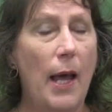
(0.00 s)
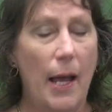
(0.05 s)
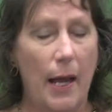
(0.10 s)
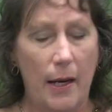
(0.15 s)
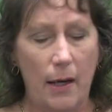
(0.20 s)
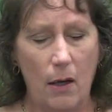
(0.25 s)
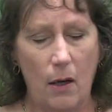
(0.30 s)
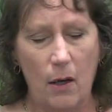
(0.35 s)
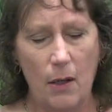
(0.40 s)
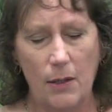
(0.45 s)

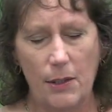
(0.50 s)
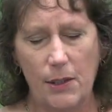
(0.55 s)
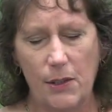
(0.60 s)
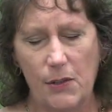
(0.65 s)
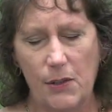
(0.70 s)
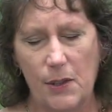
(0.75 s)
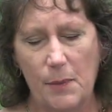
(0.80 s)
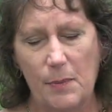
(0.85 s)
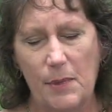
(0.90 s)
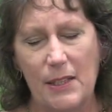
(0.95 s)
and also
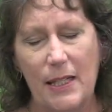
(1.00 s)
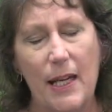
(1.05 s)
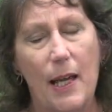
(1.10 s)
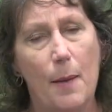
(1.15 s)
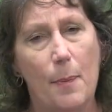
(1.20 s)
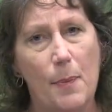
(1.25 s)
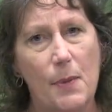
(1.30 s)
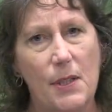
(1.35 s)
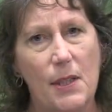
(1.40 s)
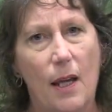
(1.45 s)
some
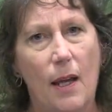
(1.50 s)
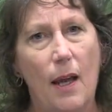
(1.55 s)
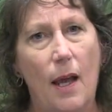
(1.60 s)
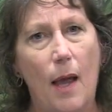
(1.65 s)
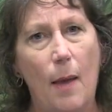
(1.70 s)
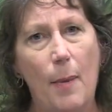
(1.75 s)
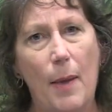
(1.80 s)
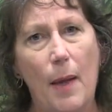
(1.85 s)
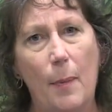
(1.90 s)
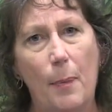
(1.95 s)
tips
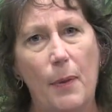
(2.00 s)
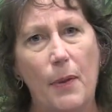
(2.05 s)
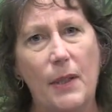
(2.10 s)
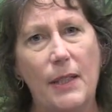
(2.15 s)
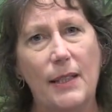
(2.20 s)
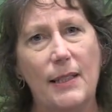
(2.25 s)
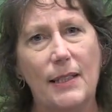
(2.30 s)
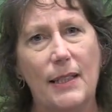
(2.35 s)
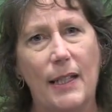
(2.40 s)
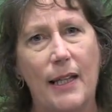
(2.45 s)
about
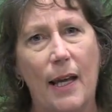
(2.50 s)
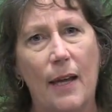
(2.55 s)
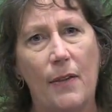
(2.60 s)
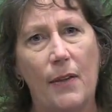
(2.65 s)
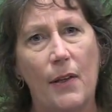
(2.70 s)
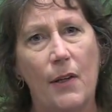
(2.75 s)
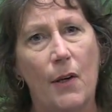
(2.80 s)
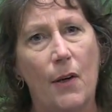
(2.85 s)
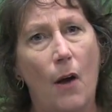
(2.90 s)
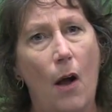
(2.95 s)
putting
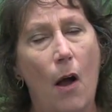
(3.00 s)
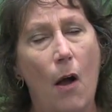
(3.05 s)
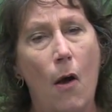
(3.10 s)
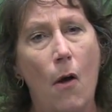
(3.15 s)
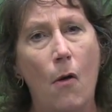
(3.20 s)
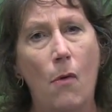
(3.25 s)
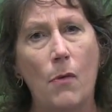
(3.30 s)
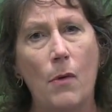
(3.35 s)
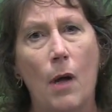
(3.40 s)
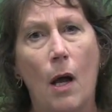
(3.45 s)
together your
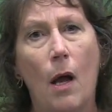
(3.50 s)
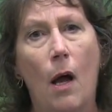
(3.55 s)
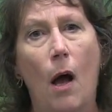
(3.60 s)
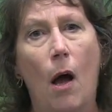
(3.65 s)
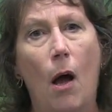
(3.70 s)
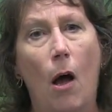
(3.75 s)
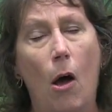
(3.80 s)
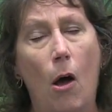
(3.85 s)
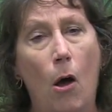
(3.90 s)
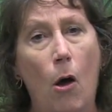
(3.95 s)
own
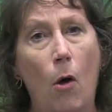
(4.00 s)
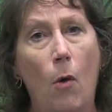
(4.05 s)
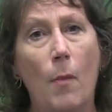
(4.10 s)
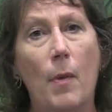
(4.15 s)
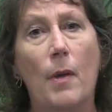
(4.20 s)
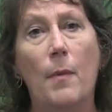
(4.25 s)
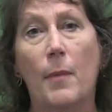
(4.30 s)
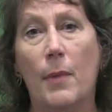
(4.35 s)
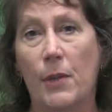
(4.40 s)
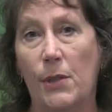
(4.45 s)
home
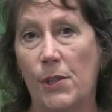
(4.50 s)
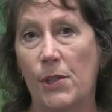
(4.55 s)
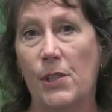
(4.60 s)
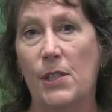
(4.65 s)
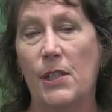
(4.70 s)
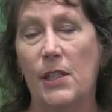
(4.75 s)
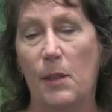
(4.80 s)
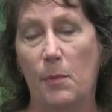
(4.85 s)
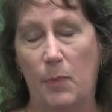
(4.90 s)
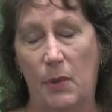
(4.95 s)

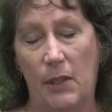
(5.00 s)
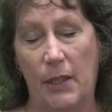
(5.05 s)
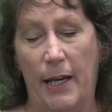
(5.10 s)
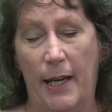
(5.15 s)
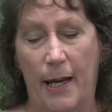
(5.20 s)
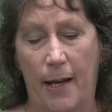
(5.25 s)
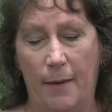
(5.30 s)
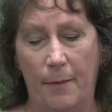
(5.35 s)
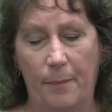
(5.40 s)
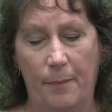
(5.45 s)
emergency
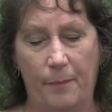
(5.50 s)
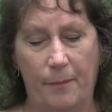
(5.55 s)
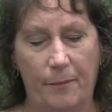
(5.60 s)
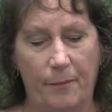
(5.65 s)
plan.